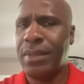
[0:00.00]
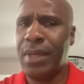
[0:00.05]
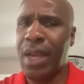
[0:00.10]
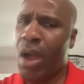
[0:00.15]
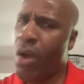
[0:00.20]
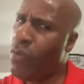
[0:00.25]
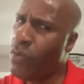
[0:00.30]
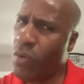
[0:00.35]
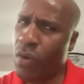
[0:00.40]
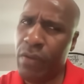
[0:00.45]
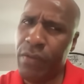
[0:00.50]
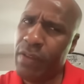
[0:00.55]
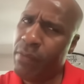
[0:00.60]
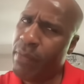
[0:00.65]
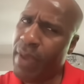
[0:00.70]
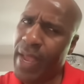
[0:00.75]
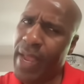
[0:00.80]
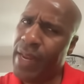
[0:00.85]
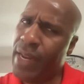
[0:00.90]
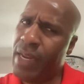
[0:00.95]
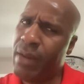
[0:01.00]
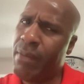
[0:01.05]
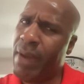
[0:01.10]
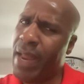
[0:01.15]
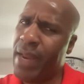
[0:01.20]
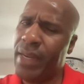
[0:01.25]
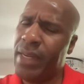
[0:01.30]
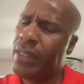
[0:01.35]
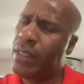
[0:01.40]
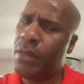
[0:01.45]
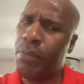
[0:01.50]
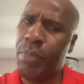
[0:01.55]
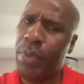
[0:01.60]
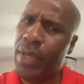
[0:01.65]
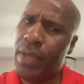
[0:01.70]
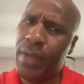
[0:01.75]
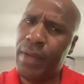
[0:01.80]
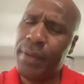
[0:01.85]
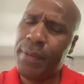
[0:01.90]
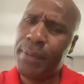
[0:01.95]
I don't know if he made anybody
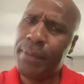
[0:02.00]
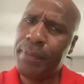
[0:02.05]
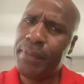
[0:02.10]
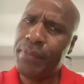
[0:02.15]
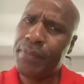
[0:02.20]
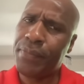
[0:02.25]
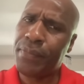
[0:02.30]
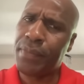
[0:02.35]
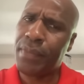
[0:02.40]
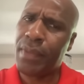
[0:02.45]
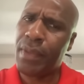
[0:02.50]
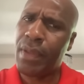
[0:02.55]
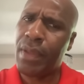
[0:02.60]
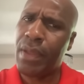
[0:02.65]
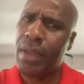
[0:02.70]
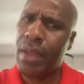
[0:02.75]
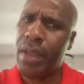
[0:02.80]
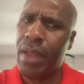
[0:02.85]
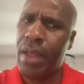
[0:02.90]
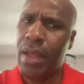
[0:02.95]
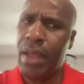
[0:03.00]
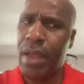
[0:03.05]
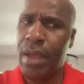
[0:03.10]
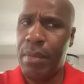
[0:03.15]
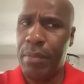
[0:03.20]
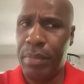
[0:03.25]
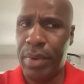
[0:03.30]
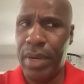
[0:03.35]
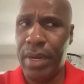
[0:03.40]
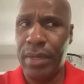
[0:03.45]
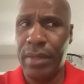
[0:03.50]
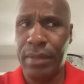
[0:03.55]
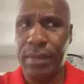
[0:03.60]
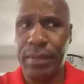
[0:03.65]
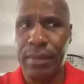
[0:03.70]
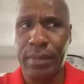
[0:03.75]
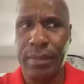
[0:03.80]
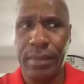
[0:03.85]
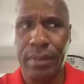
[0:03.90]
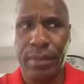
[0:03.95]
disappear,
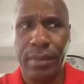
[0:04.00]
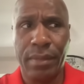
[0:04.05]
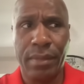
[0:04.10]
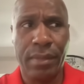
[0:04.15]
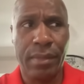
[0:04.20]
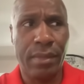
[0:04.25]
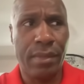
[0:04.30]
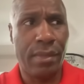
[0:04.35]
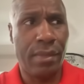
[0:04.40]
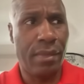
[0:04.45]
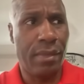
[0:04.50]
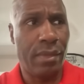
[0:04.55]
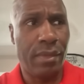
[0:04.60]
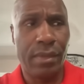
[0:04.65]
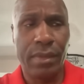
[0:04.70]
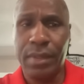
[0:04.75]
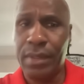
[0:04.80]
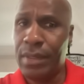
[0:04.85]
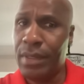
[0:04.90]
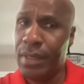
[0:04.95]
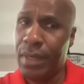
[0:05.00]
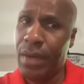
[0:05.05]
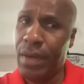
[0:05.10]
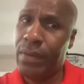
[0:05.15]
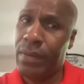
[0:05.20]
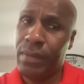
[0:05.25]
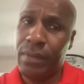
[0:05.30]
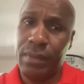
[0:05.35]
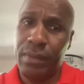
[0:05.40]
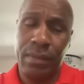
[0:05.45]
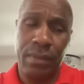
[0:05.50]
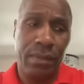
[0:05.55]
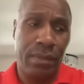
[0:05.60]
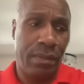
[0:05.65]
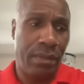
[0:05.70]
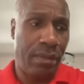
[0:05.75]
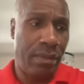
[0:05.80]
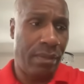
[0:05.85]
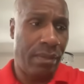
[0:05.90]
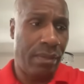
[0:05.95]
but you know,
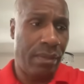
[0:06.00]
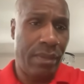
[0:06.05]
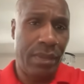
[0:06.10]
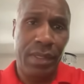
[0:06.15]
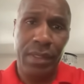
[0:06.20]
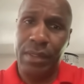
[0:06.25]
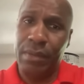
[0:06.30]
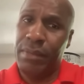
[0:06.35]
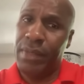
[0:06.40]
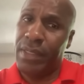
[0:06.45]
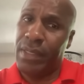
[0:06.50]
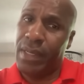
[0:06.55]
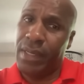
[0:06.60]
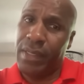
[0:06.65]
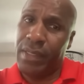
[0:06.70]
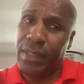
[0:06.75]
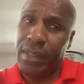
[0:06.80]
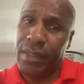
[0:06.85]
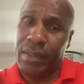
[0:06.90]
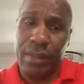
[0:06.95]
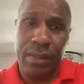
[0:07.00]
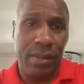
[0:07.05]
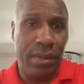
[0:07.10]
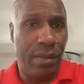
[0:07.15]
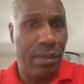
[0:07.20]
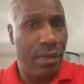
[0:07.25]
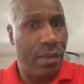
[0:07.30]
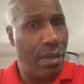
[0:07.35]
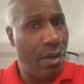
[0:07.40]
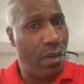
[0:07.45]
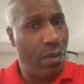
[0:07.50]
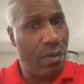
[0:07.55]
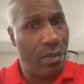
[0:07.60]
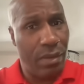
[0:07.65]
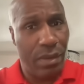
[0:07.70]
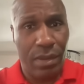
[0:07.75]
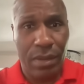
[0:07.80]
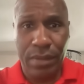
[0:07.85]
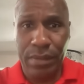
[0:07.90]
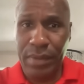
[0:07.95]
he's a magician. You don't know,
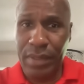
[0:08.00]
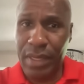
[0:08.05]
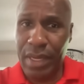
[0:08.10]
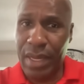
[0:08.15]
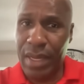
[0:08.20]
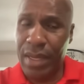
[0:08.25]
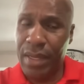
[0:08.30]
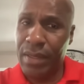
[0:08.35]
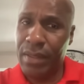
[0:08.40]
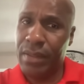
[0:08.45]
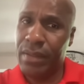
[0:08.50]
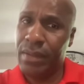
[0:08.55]
you know what I'm saying?